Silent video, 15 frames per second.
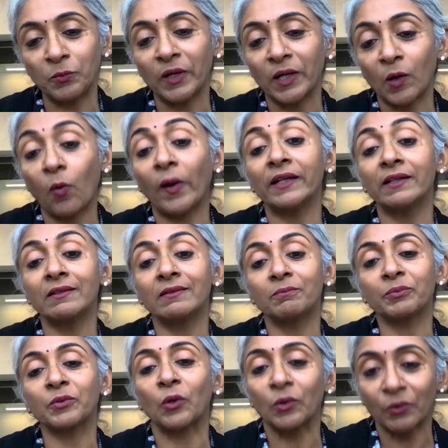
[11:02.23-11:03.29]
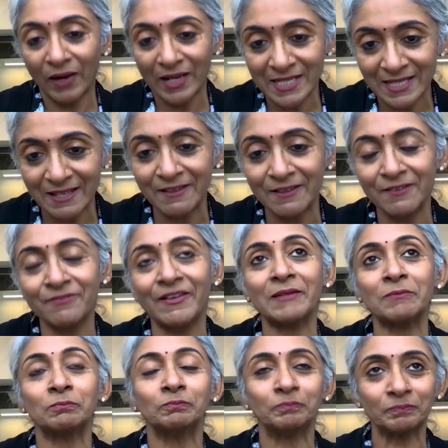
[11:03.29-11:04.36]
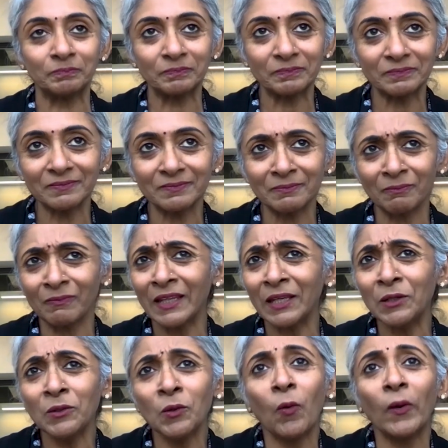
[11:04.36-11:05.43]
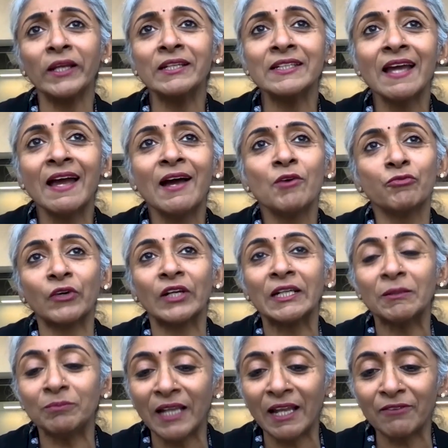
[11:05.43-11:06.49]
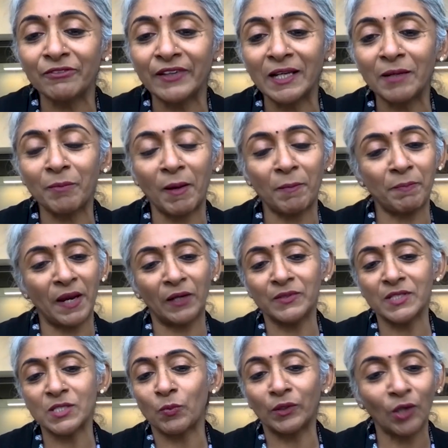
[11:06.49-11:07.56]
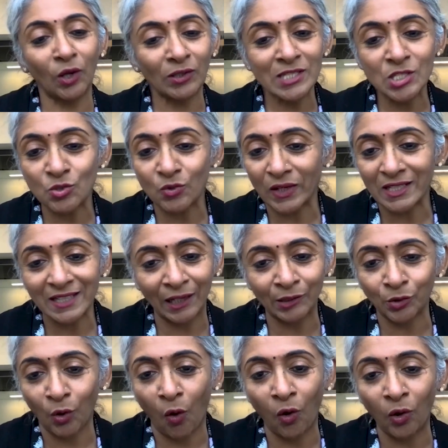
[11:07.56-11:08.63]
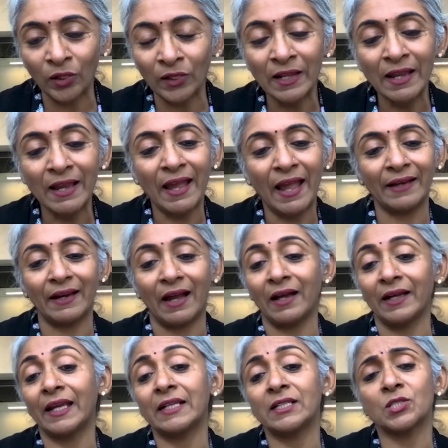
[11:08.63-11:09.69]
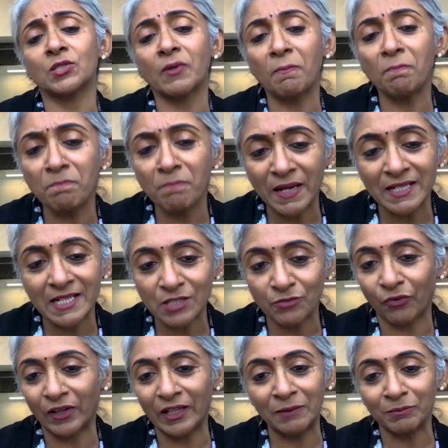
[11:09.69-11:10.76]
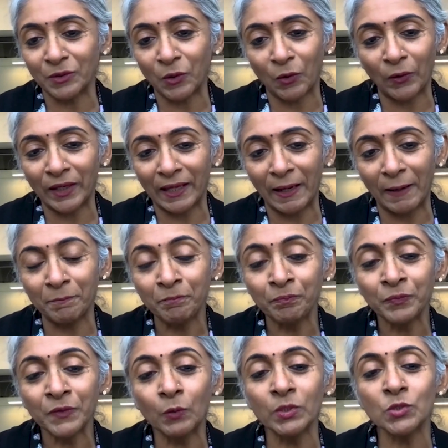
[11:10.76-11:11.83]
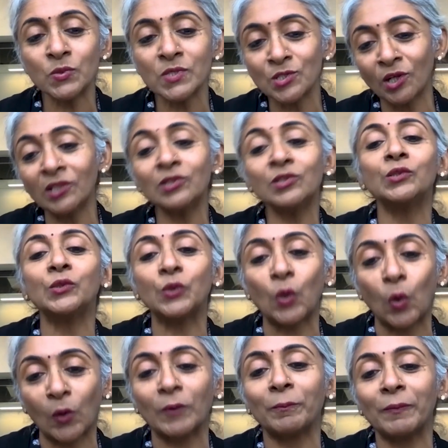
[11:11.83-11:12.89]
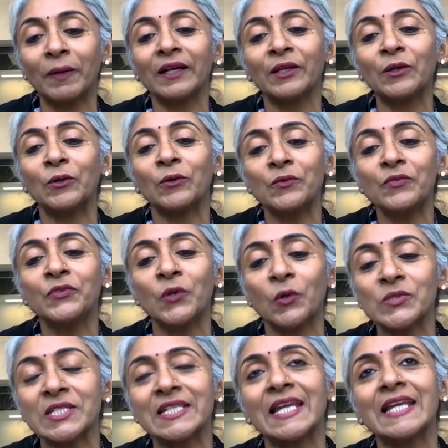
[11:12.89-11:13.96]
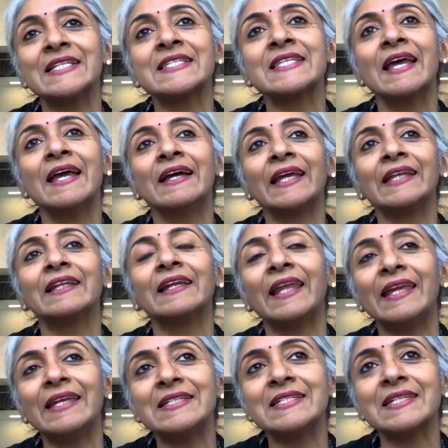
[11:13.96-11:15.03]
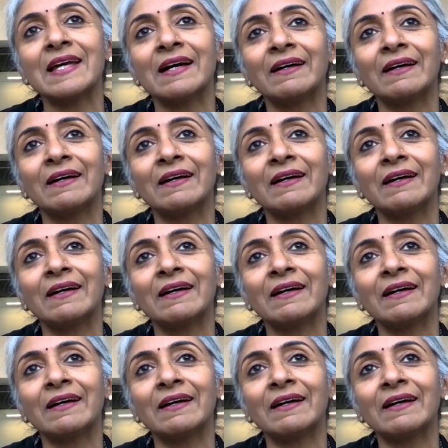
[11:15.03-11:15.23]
were quite progressive and quite freedom loving. My parents were not strict at all, and I had tremendous freedom growing up, which was not the norm, those days in the late,